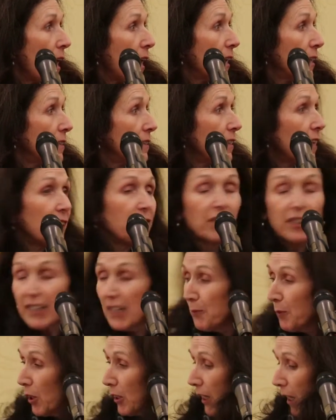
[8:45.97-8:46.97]
And they
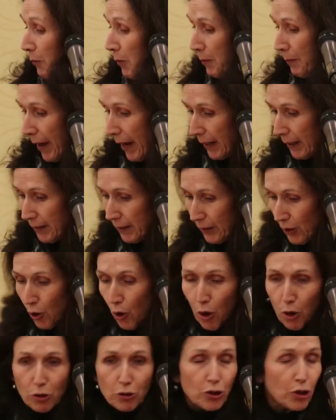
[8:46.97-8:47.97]
keep on coming back.
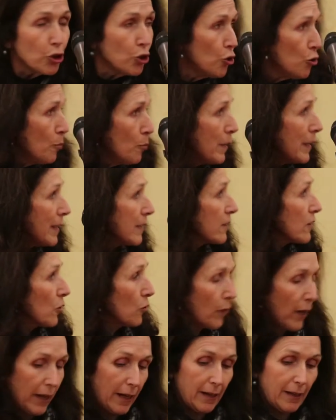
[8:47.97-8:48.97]
Oh, 2 minutes,
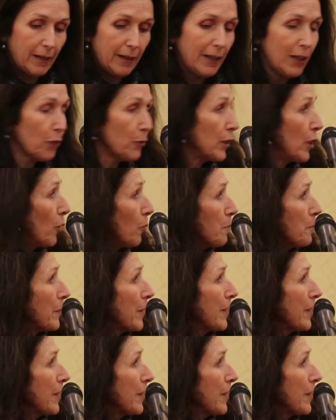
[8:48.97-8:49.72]
okay, here we go.